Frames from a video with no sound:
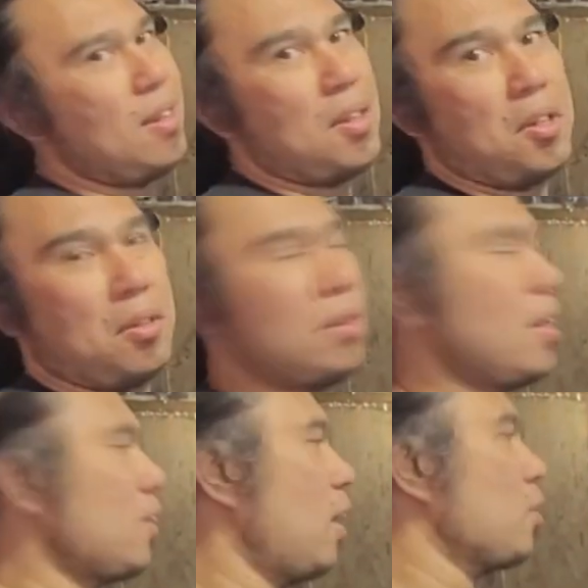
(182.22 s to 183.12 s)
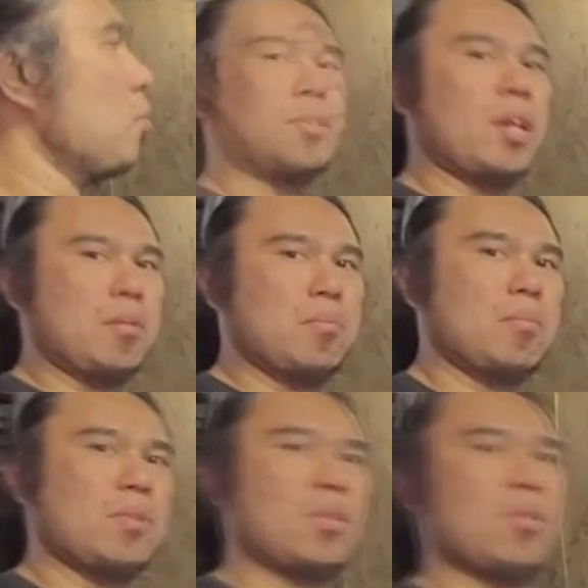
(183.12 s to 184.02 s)
it takes a lot of time.
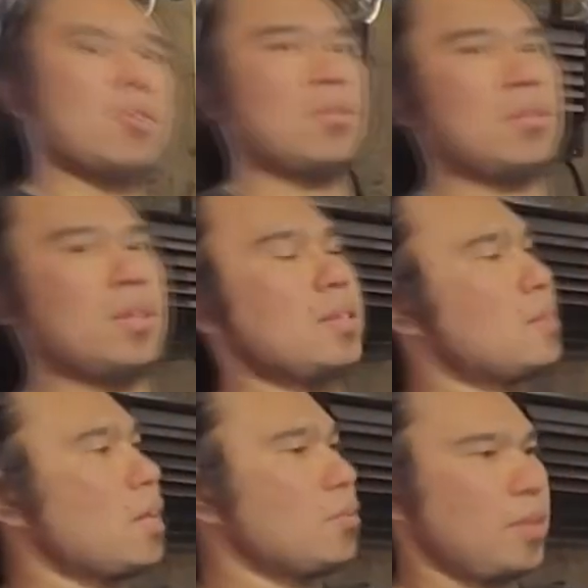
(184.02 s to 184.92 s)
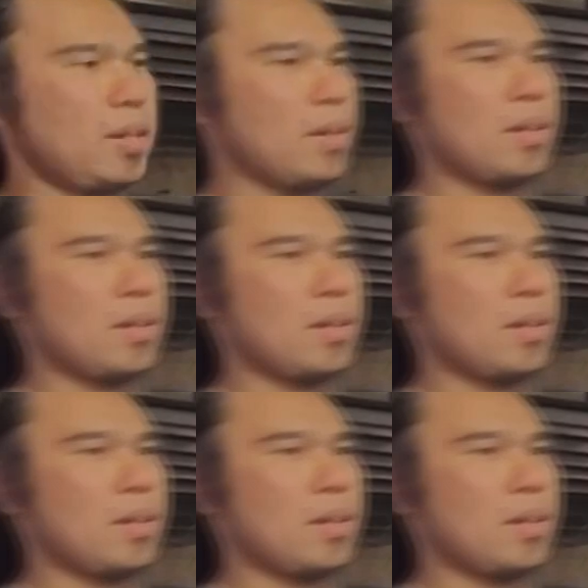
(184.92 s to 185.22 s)
So it's not really